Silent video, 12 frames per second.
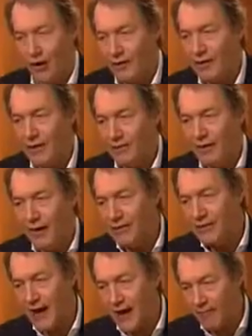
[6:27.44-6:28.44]
art
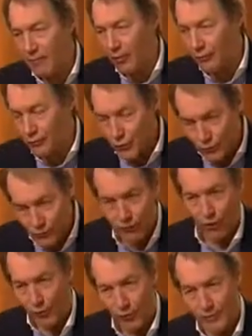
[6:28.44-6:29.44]
that catapulted you
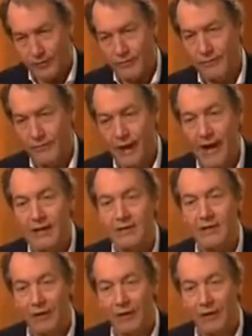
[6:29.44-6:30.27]
forward as